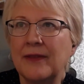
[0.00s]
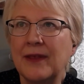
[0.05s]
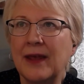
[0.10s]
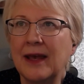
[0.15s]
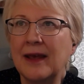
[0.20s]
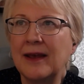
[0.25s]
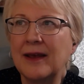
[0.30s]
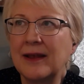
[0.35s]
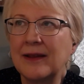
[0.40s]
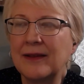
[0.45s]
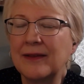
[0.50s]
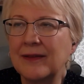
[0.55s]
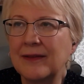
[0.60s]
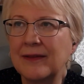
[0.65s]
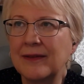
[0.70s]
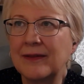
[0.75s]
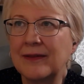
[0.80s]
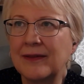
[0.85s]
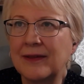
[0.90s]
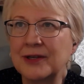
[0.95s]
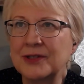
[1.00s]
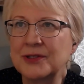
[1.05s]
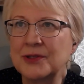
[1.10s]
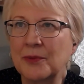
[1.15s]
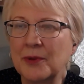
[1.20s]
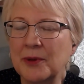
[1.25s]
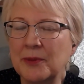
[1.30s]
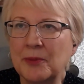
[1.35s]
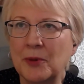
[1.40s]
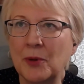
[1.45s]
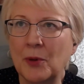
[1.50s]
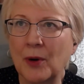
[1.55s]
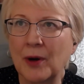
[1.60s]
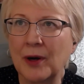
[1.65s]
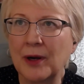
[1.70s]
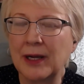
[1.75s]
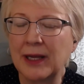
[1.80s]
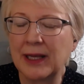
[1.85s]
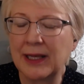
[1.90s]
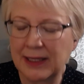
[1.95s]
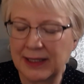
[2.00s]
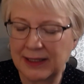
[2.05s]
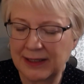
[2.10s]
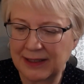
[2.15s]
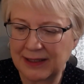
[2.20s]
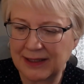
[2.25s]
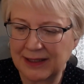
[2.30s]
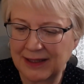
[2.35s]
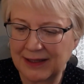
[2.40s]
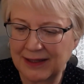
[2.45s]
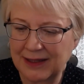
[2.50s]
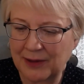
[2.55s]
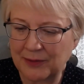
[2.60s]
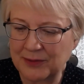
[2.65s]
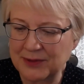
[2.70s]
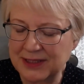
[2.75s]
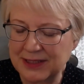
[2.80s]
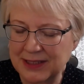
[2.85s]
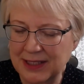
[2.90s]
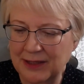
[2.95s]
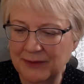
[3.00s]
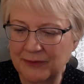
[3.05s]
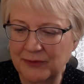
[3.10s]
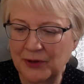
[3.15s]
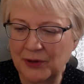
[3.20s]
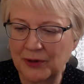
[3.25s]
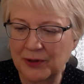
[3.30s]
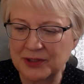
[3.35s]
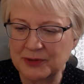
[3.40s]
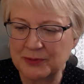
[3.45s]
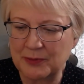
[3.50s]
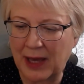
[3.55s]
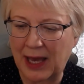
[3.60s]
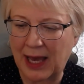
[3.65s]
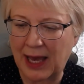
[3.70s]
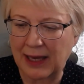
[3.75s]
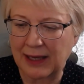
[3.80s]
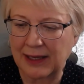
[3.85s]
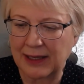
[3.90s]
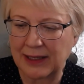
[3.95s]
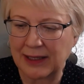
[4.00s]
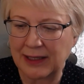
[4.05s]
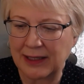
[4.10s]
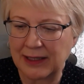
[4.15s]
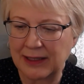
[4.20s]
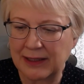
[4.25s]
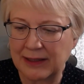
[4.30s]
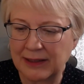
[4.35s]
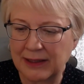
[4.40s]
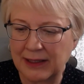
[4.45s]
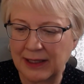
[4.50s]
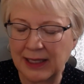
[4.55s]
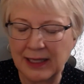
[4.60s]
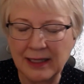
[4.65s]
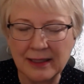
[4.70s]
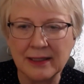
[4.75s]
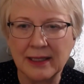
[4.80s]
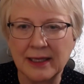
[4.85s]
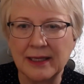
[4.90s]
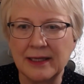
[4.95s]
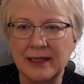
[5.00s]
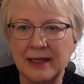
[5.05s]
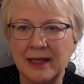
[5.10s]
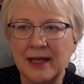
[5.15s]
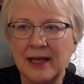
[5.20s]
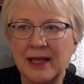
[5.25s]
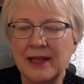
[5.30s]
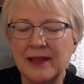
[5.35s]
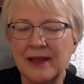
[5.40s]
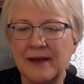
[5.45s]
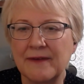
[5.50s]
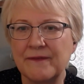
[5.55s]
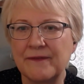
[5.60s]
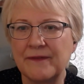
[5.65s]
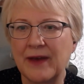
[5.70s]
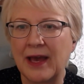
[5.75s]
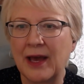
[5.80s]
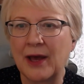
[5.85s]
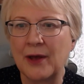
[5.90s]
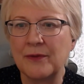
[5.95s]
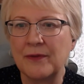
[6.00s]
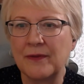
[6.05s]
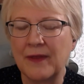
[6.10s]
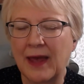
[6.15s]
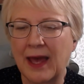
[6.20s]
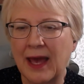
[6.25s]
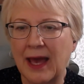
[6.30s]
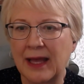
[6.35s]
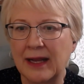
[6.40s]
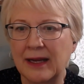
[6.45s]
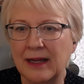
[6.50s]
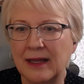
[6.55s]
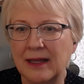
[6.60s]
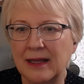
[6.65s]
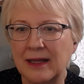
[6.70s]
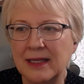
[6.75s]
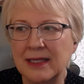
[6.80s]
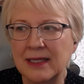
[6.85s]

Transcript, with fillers: they, there's a report in that was done a few years back in England that found that